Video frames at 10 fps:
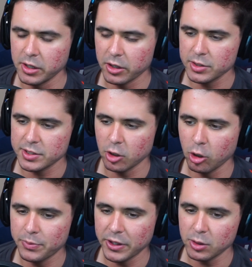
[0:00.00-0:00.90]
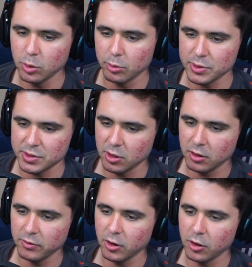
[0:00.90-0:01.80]
other is the hope that you will
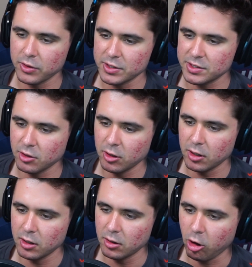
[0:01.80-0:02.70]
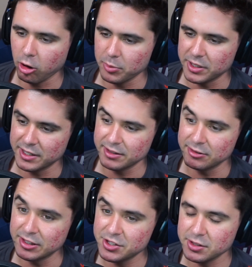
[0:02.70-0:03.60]
resolve all this
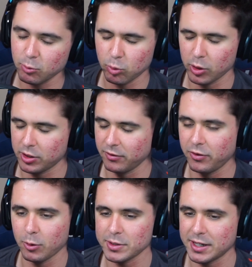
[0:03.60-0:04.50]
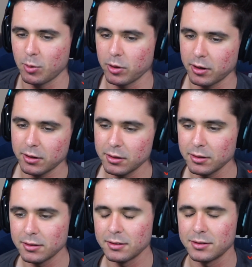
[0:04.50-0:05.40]
harmonious. What the fuck was that word?
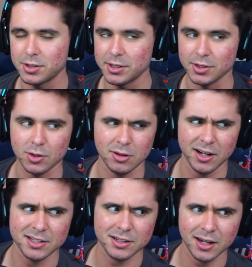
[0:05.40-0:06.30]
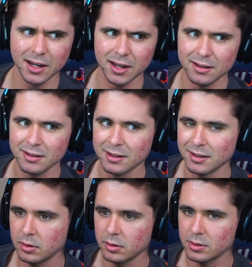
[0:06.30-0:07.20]
Jesus Christ, chat.
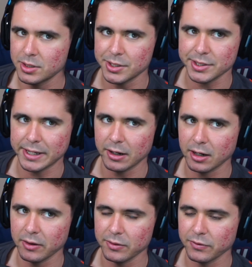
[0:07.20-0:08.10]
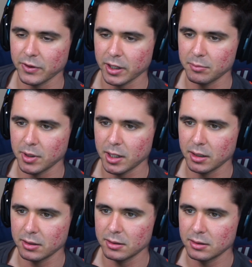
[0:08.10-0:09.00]
She's scared out of her fucking
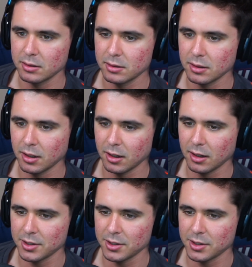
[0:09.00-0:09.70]
mind. Aw, oh,